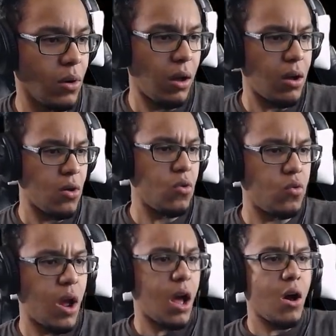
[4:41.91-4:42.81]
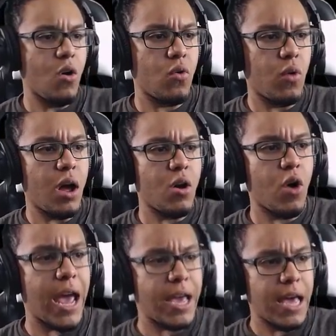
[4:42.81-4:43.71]
Oh, oh,
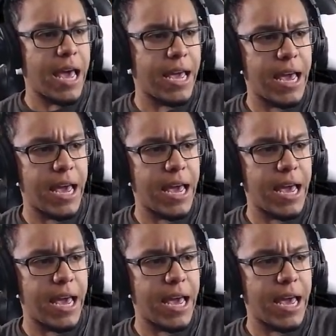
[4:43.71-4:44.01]
oh, hey, hey,